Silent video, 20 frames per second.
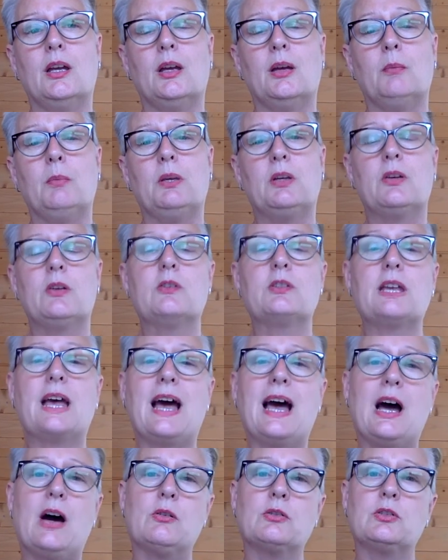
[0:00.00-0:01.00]
Because
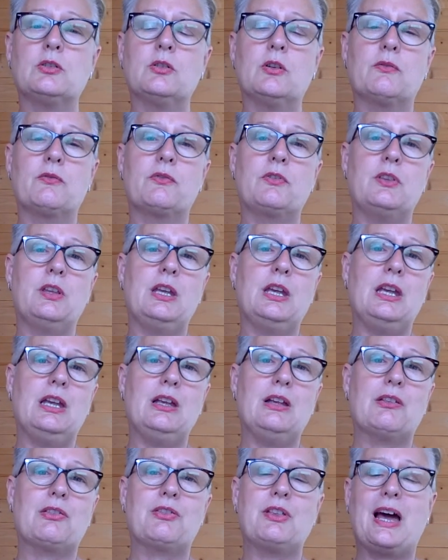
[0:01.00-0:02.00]
out of
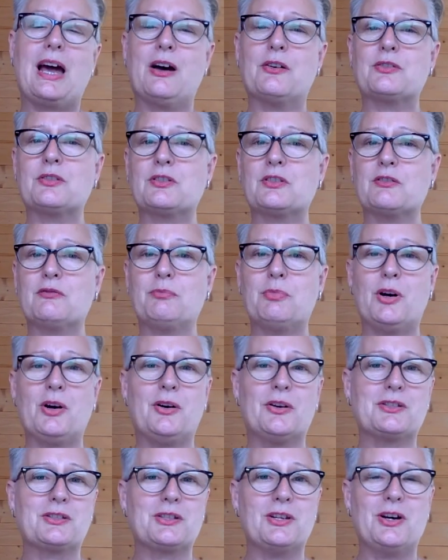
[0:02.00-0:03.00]
the thousands of
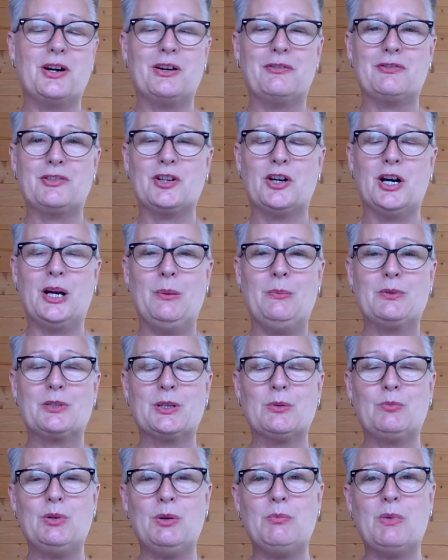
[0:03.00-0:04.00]
past lifetimes,
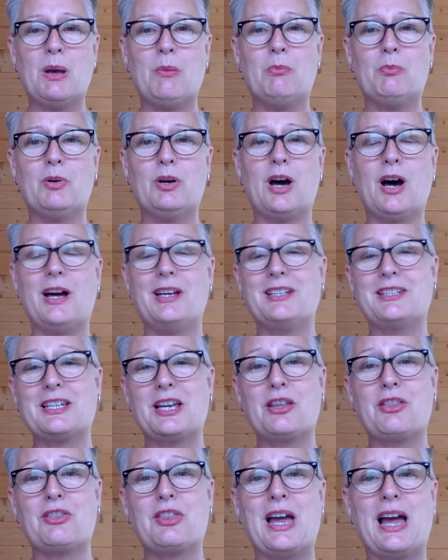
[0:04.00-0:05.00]
and remember I
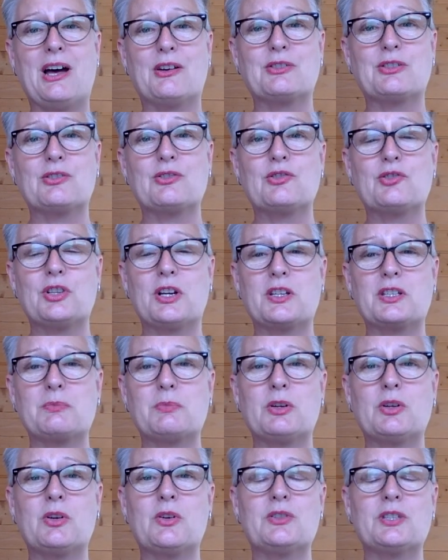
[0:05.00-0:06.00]
say thousands just
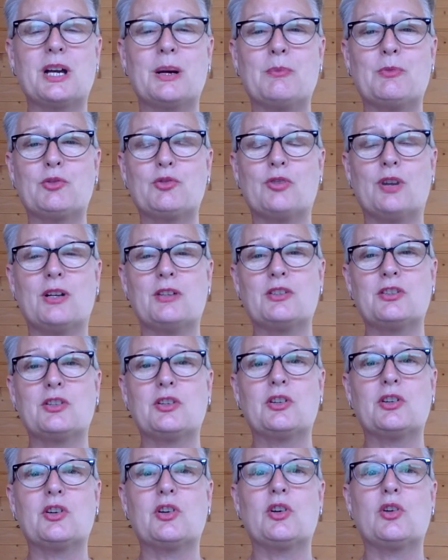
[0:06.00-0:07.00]
because I'm trying to
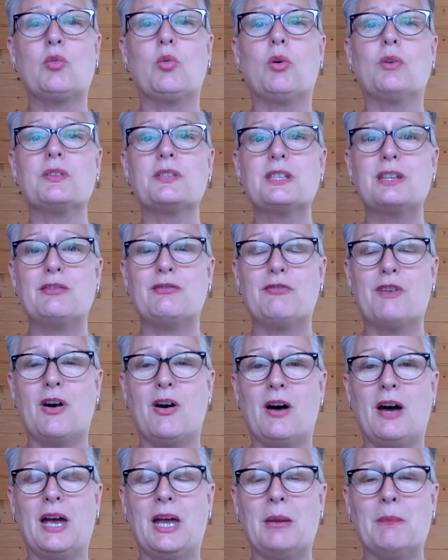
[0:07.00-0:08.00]

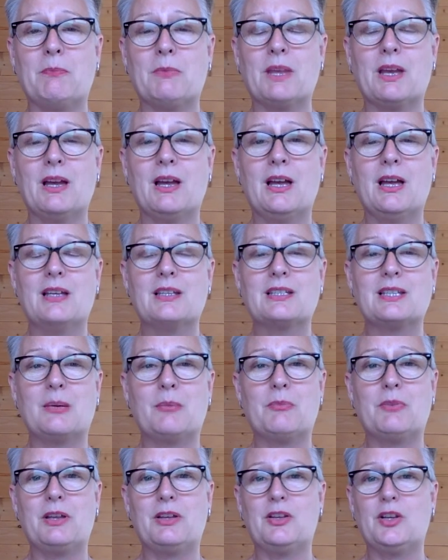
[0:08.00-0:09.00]
quantify
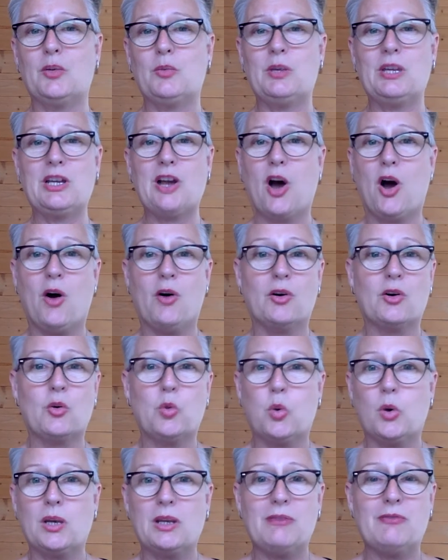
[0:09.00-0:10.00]
something that we can't
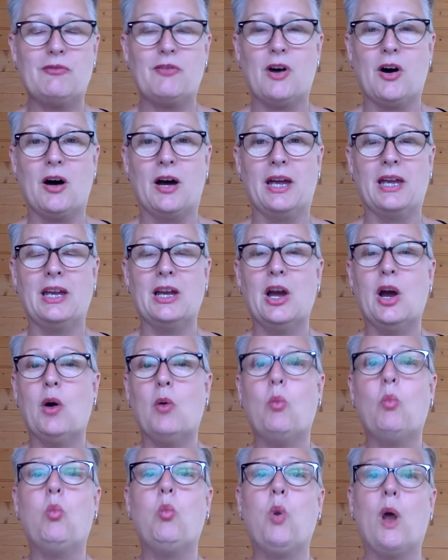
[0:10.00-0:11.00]
qualify
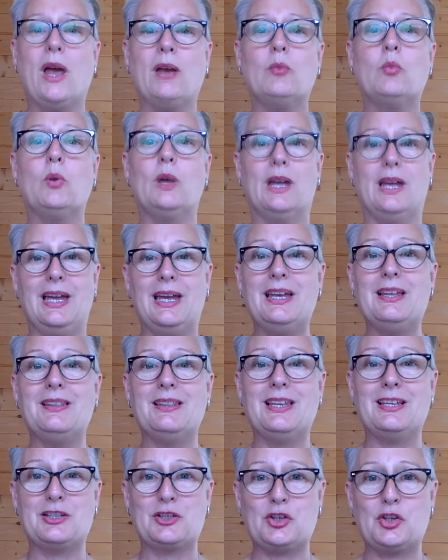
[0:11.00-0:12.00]
when we're in
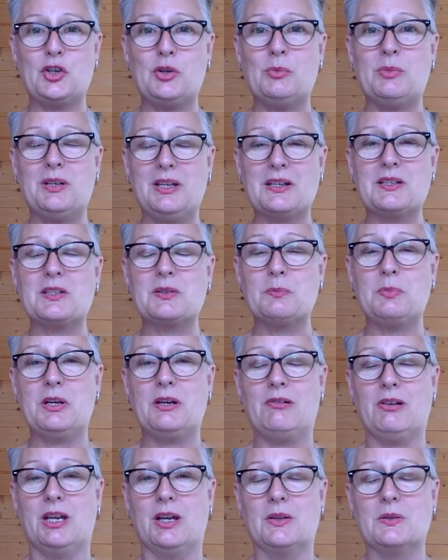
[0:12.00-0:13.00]
this human
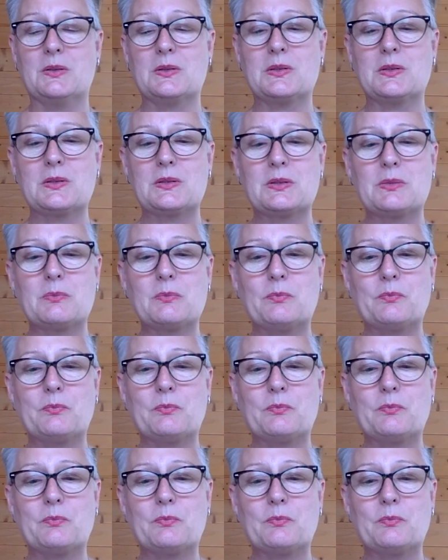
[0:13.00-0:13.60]
experience.